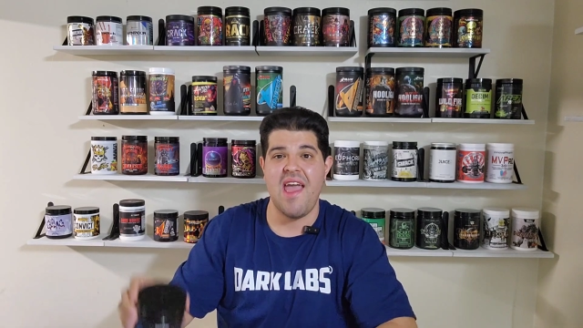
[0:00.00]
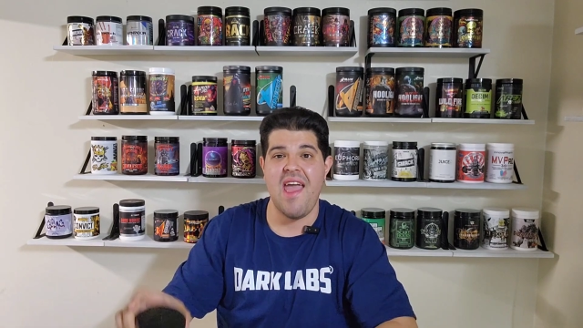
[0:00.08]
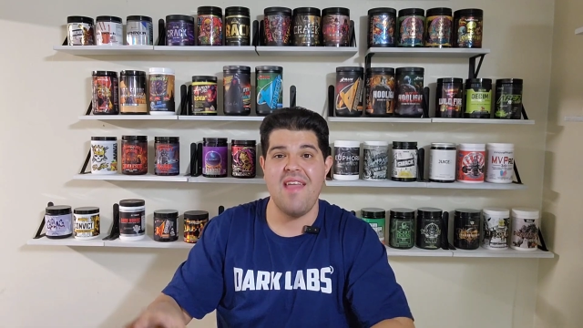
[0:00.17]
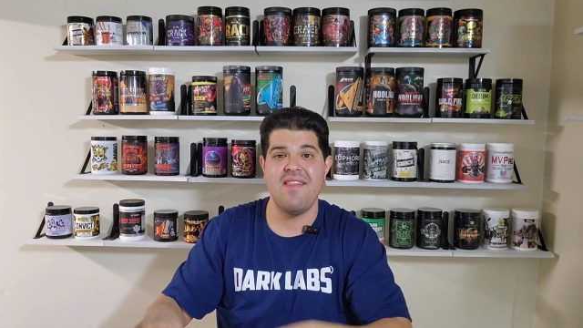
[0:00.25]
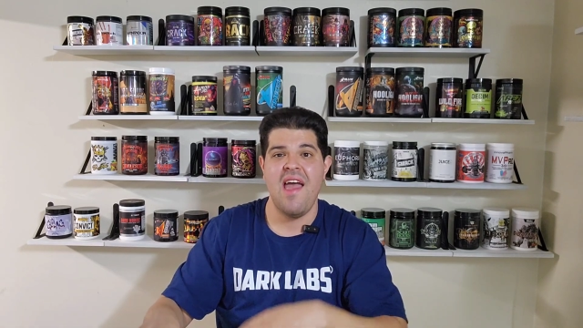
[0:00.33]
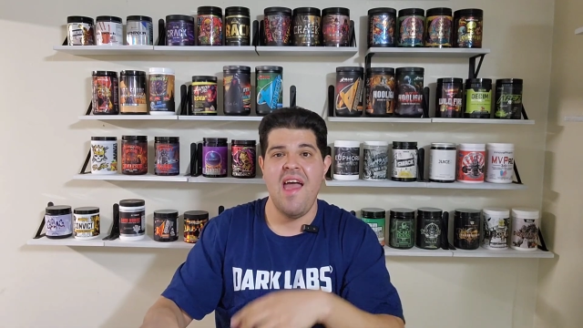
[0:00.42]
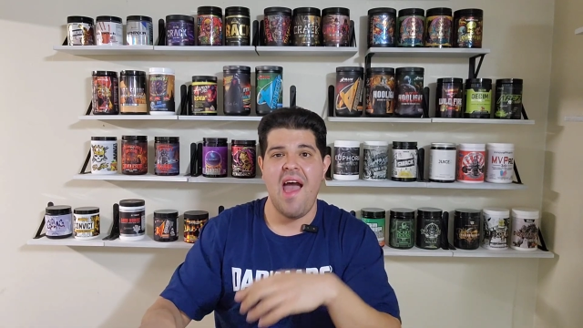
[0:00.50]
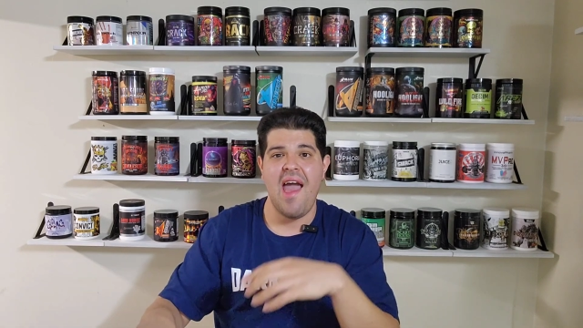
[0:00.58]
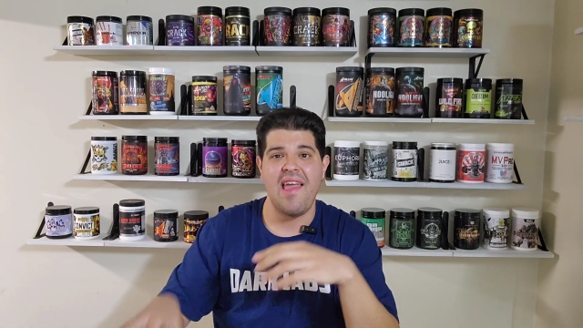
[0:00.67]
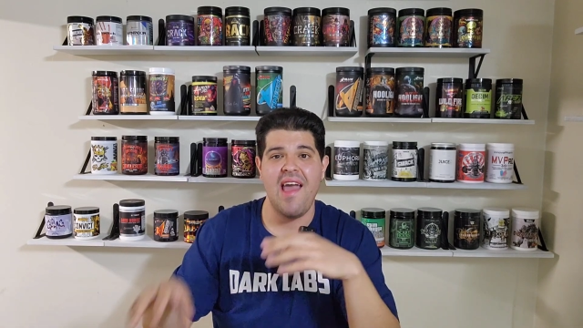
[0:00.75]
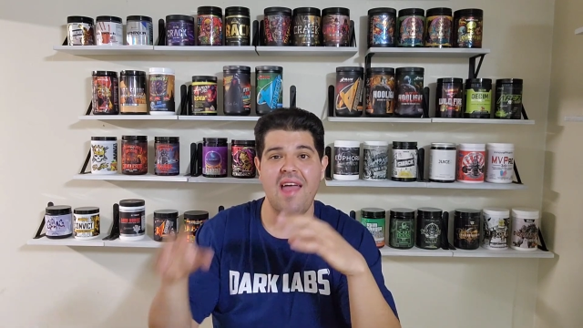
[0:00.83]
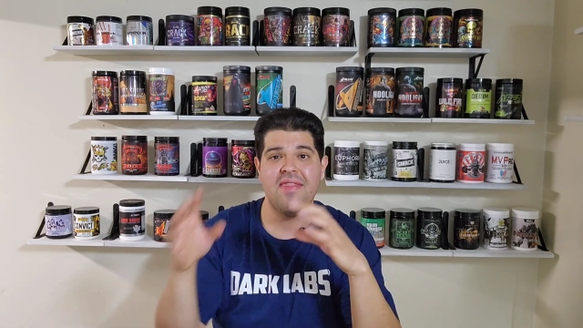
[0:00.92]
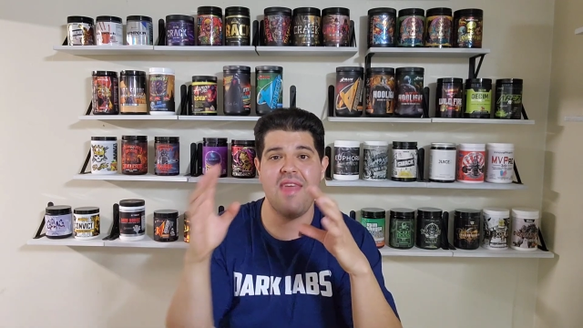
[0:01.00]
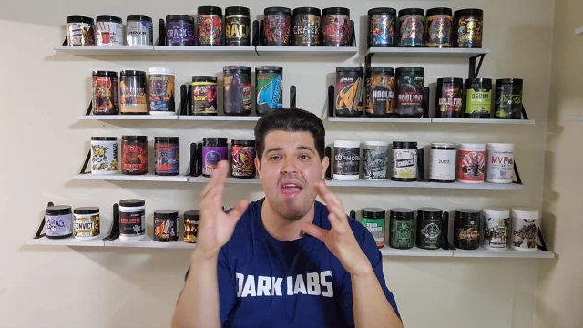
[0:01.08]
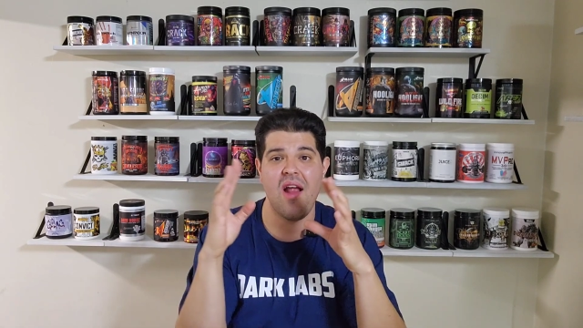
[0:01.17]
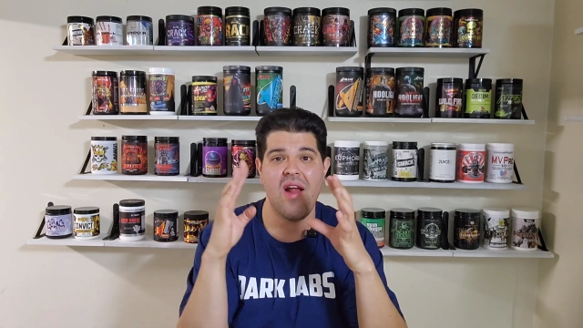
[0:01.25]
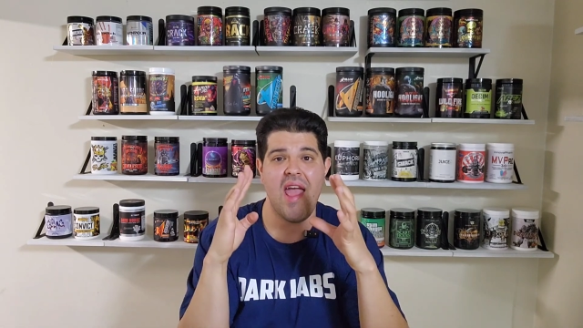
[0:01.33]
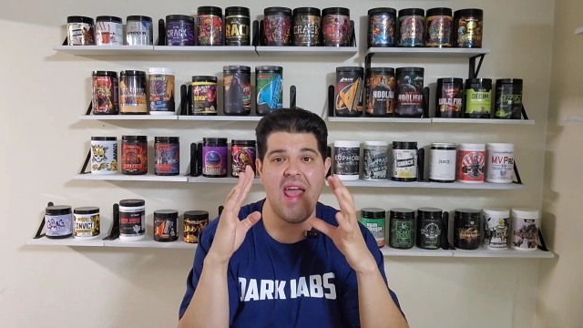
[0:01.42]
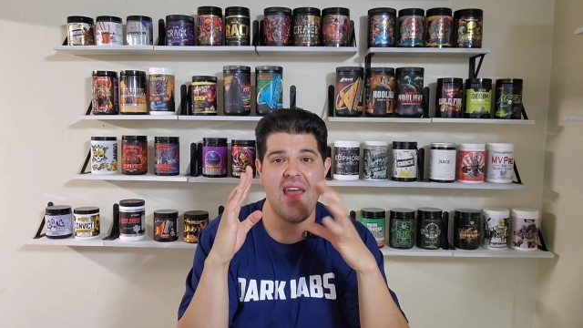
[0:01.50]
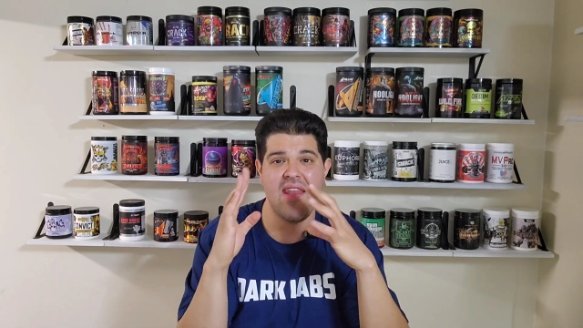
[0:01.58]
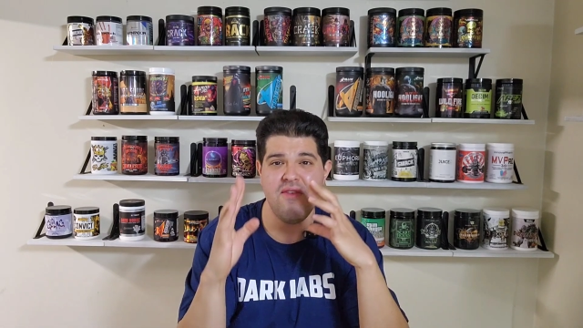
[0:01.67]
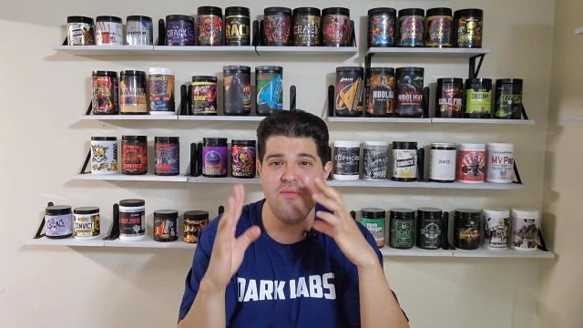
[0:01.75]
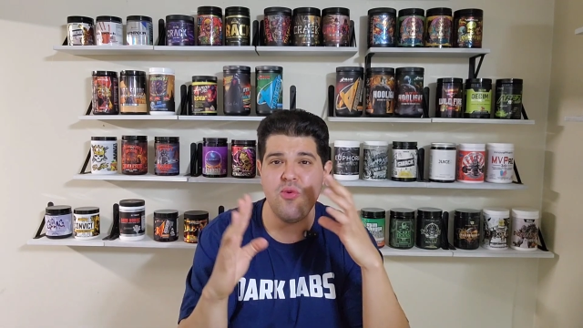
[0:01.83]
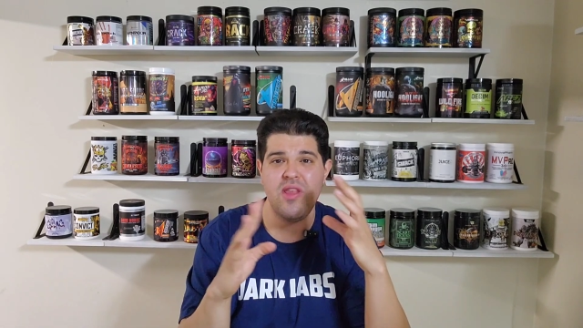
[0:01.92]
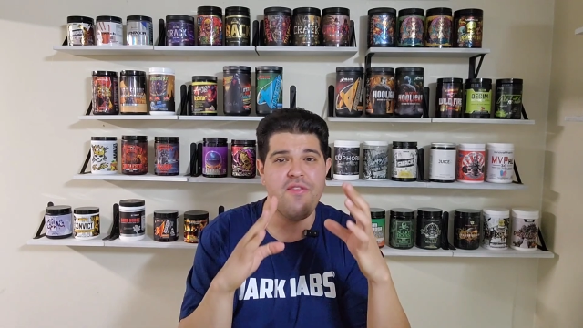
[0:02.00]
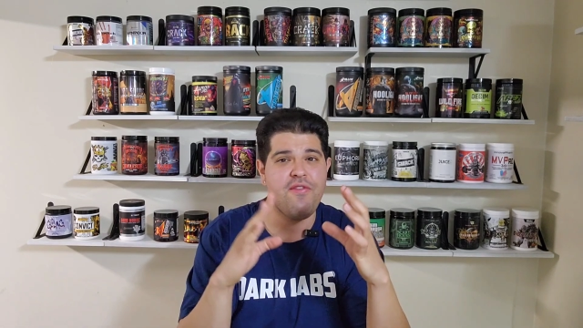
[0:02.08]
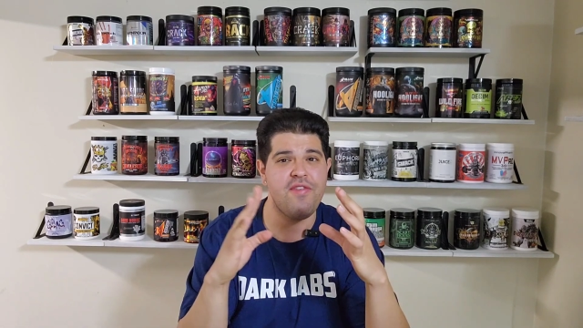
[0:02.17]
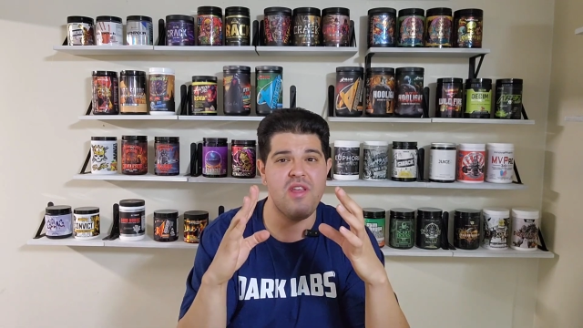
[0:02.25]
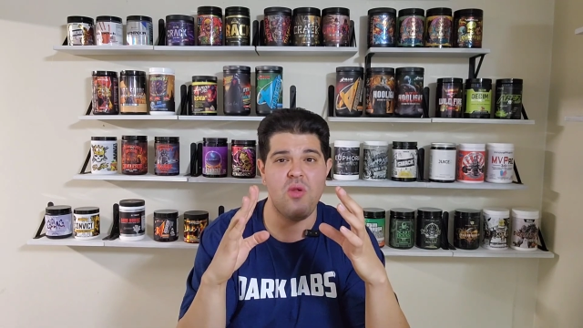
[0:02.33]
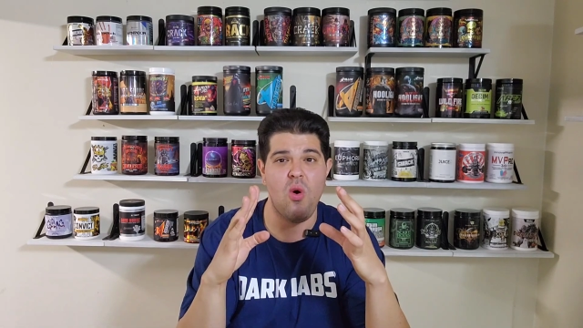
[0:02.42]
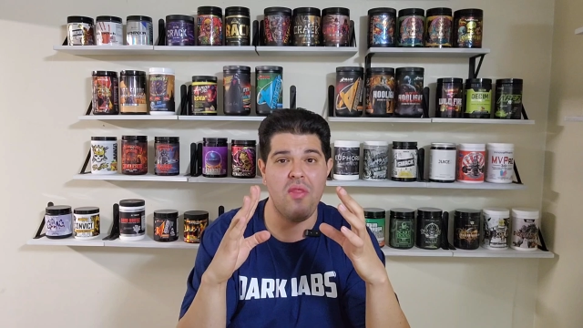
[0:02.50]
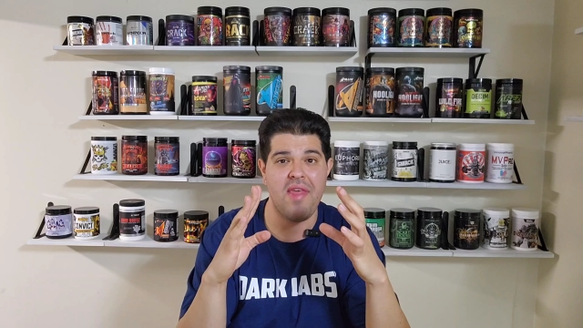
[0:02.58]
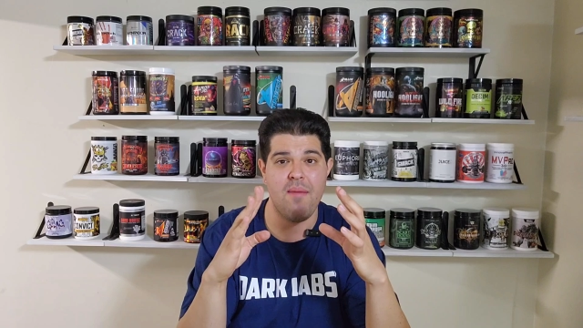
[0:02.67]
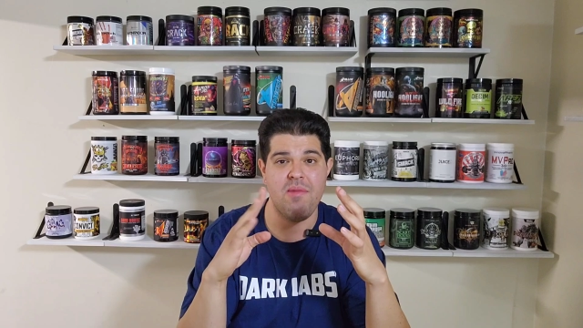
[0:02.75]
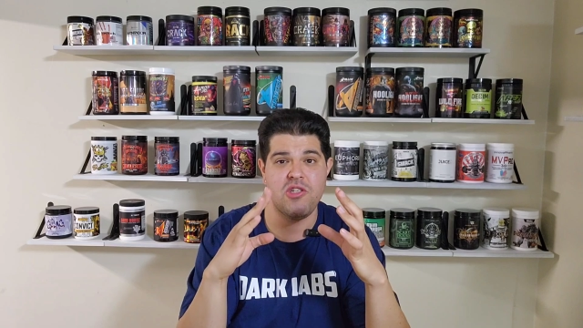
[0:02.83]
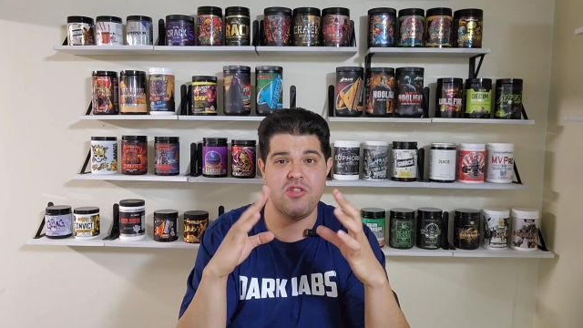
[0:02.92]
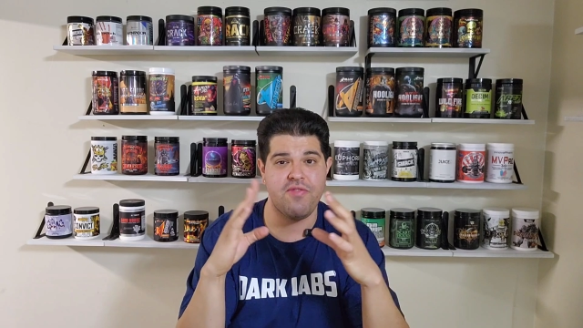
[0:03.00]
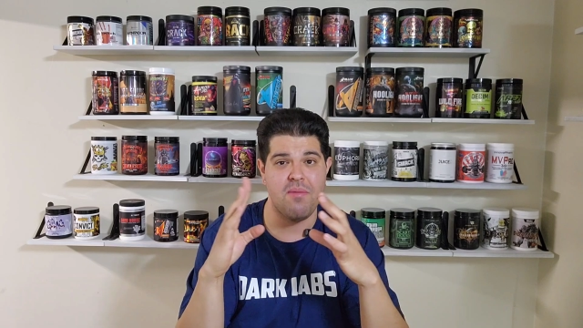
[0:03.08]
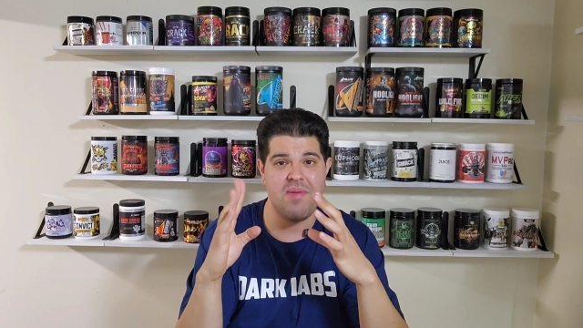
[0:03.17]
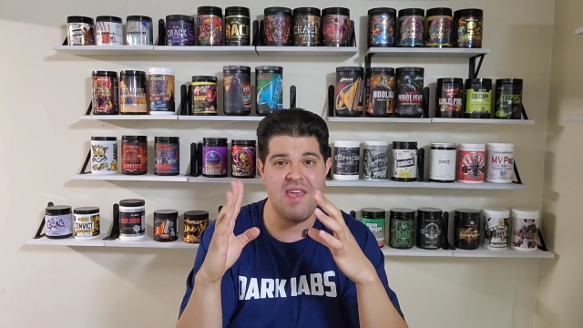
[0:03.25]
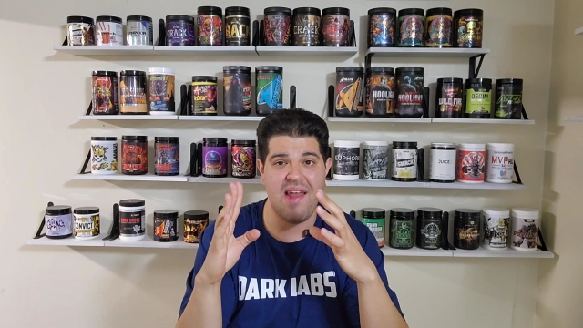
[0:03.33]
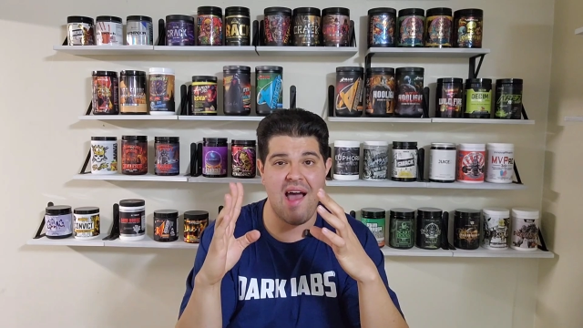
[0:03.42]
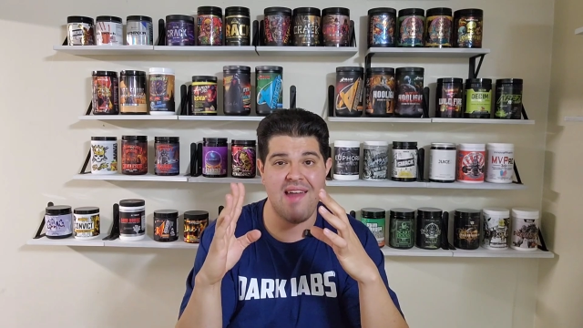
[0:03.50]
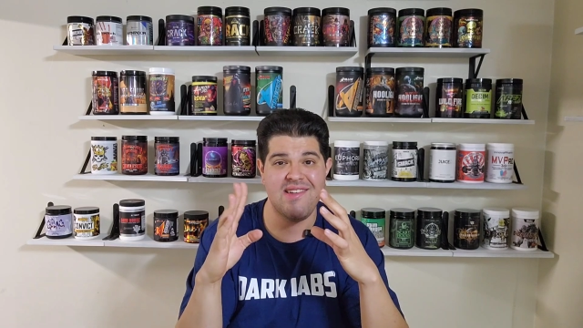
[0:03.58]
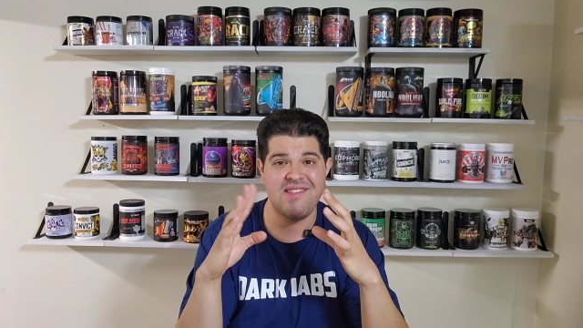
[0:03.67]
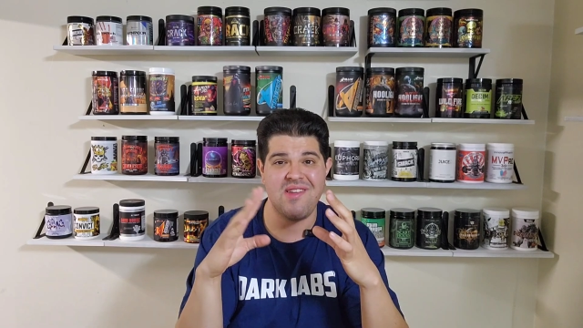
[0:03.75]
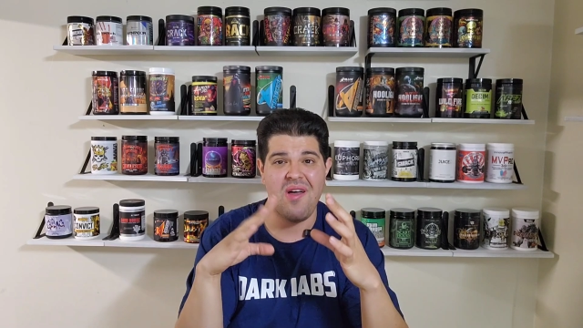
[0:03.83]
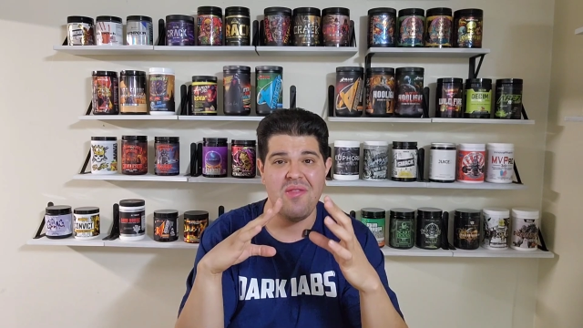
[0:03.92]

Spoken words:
And I got there and I didn't really feel all that much, if I'm being honest,